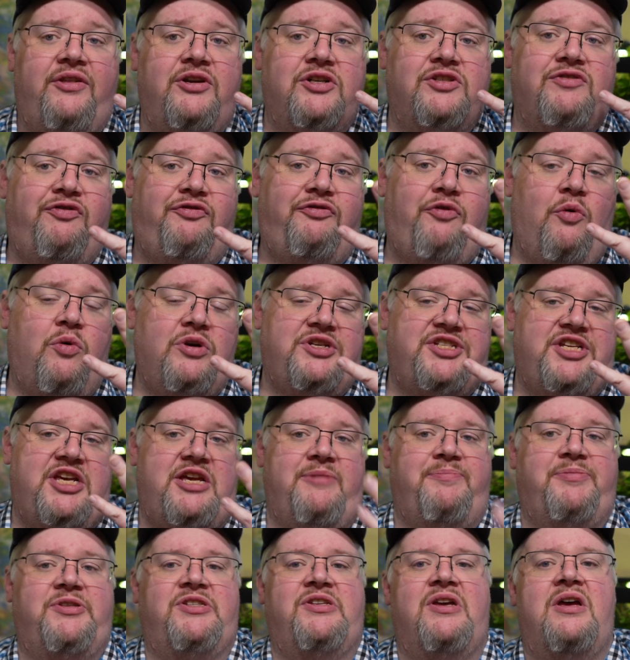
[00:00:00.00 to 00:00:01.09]
There's four
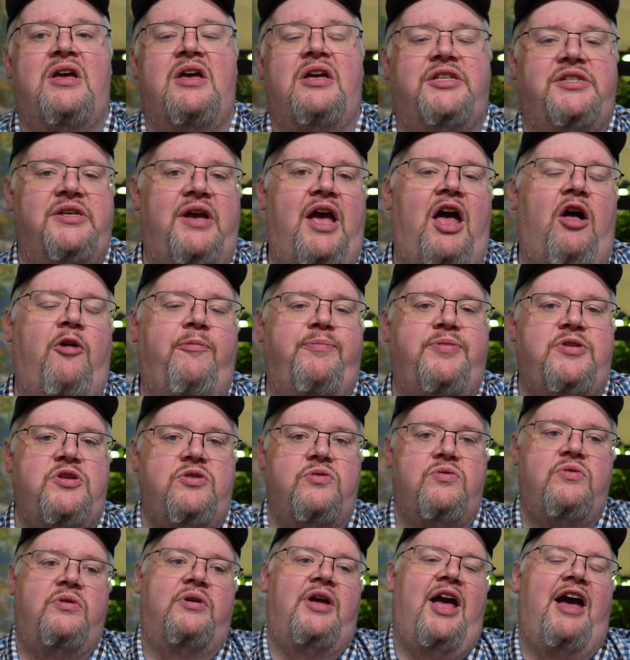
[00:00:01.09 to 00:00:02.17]
tips to help
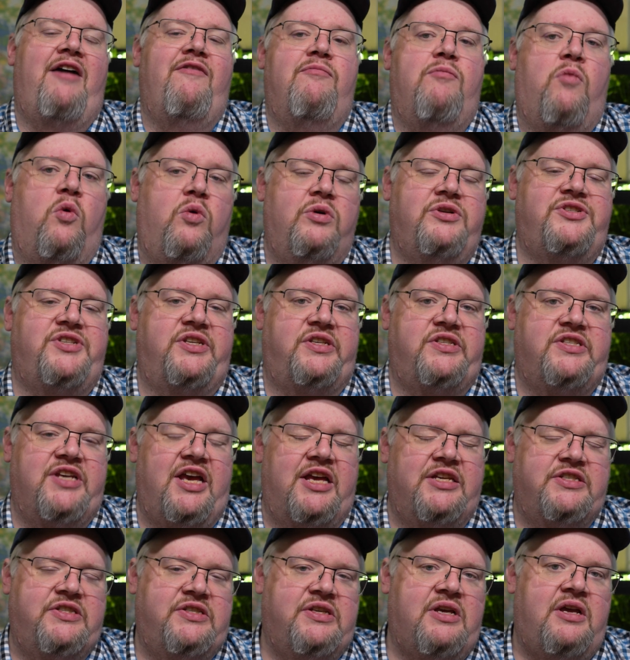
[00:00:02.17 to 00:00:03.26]
you have more
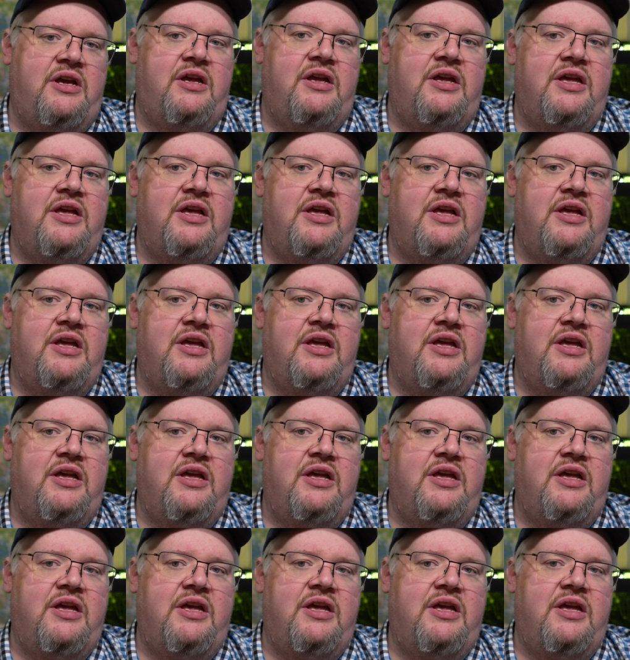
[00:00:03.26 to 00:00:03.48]
success